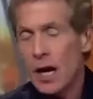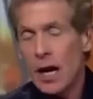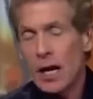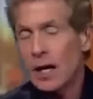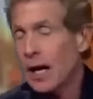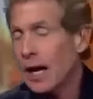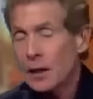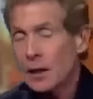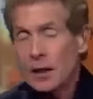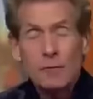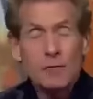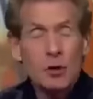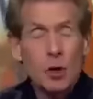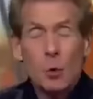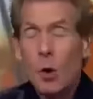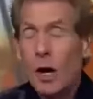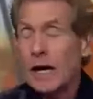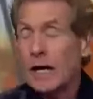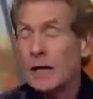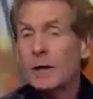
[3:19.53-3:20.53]
I don't even know
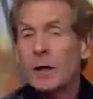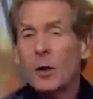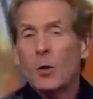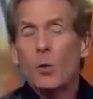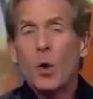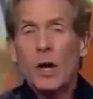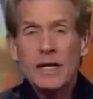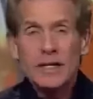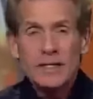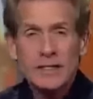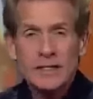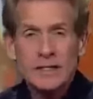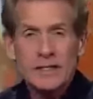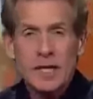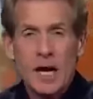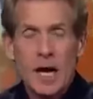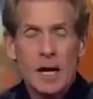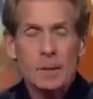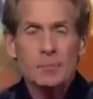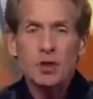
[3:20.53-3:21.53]
why he wastes his
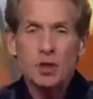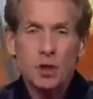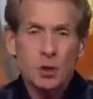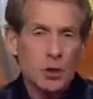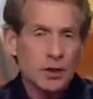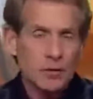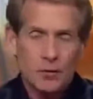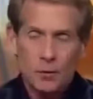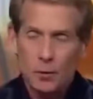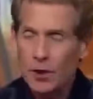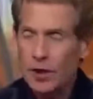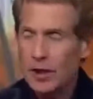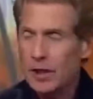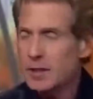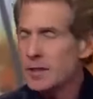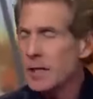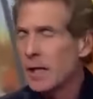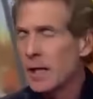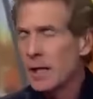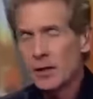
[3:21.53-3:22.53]
time shooting
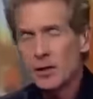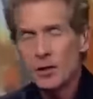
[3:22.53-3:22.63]
threes.